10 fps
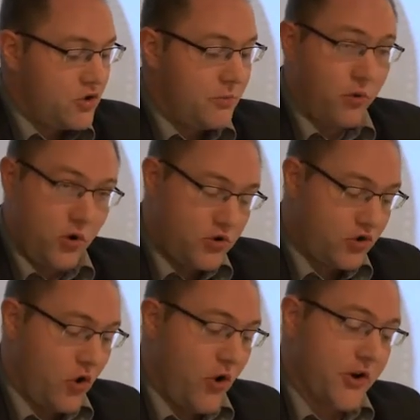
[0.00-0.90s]
The bronze
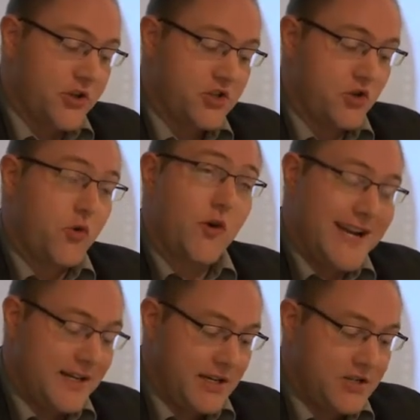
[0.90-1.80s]
coins
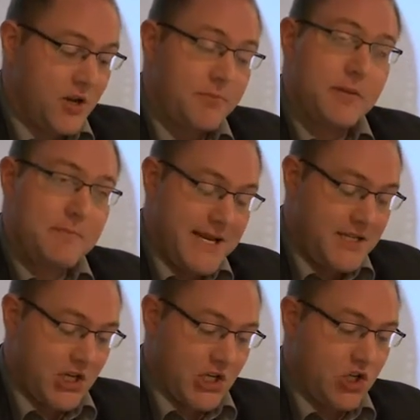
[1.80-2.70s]
greatly
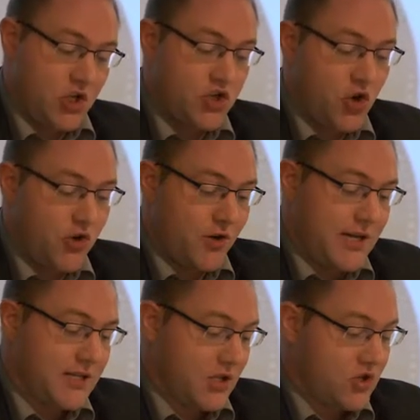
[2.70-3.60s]
supplemented the
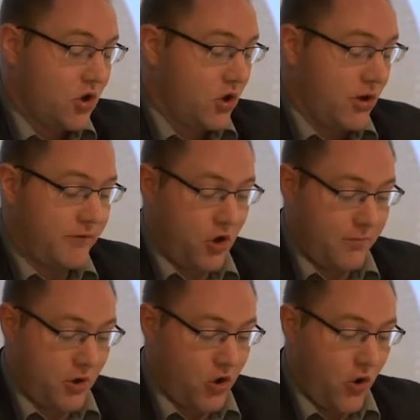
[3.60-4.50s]
circulating stock of
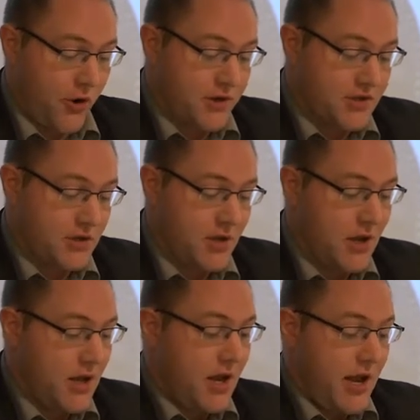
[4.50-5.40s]
copper coins,
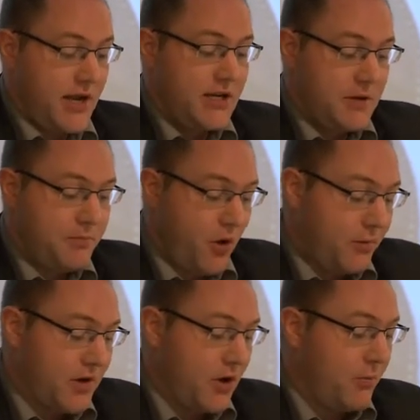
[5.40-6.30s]
and they
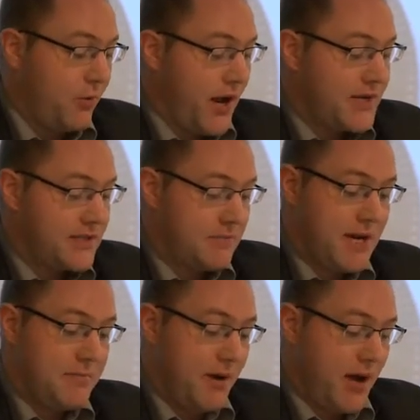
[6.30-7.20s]
probably comprised the
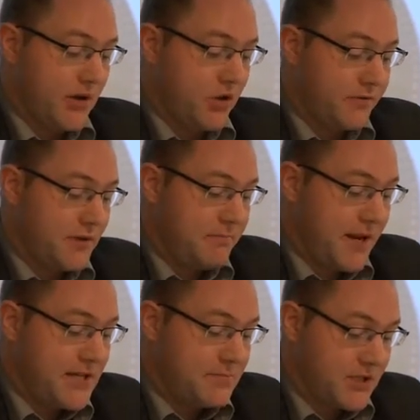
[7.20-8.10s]
main part of the
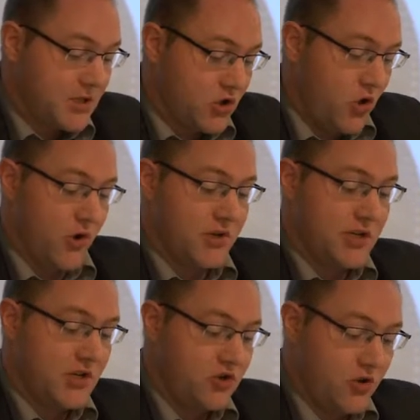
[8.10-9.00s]
base metal coins
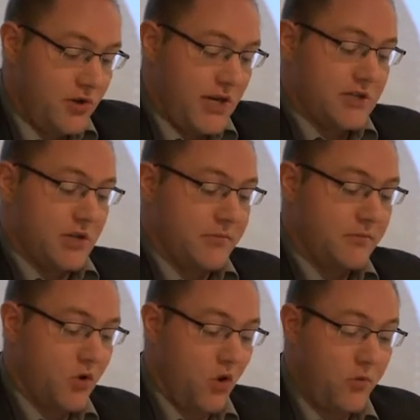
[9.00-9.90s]
in circulation
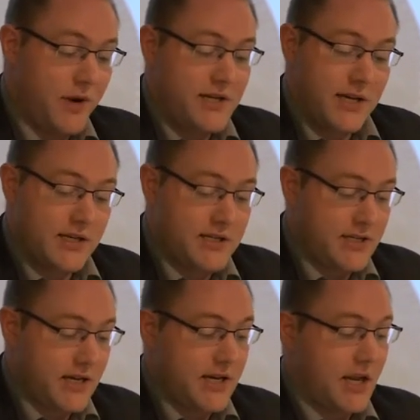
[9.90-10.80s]
already in the
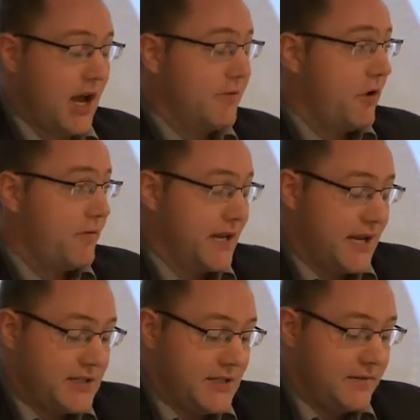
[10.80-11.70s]
second half of the
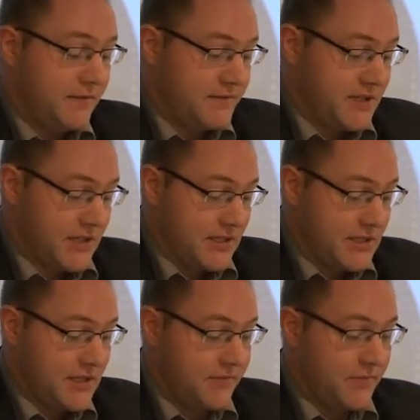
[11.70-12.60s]

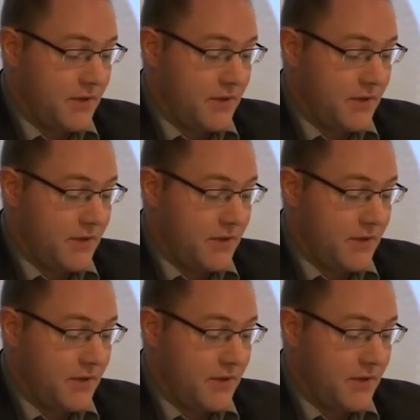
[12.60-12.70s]
1850s.